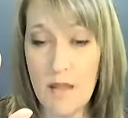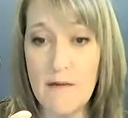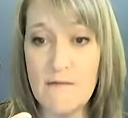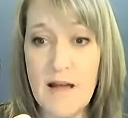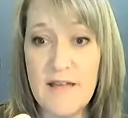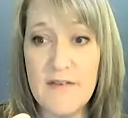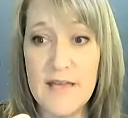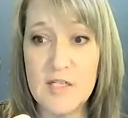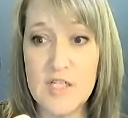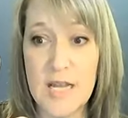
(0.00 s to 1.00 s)
a five
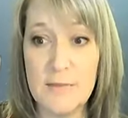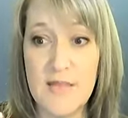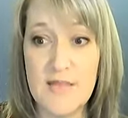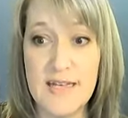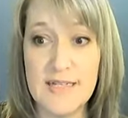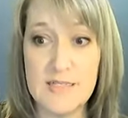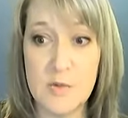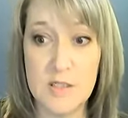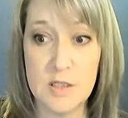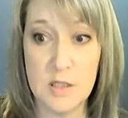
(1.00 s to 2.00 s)
hand shape that then is
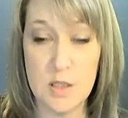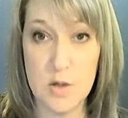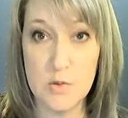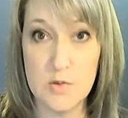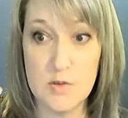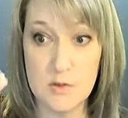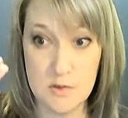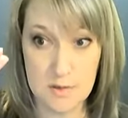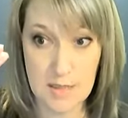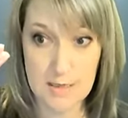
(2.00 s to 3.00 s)
going to close.
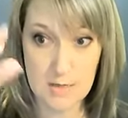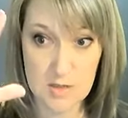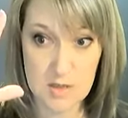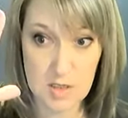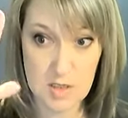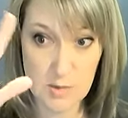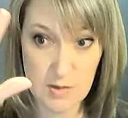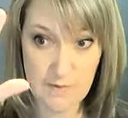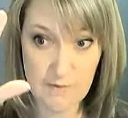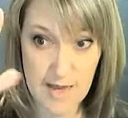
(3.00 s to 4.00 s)
Okay, so it starts with
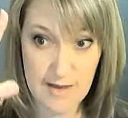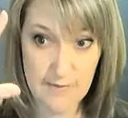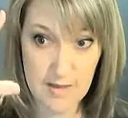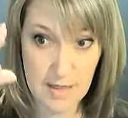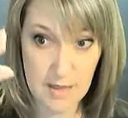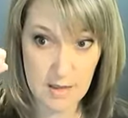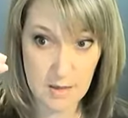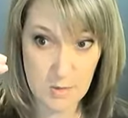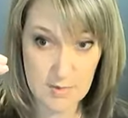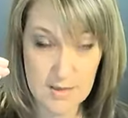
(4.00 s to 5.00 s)
a five and then it
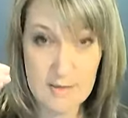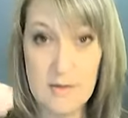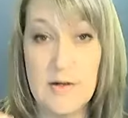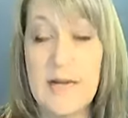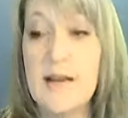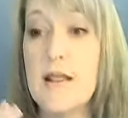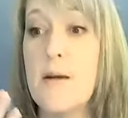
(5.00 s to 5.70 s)
closes, all right?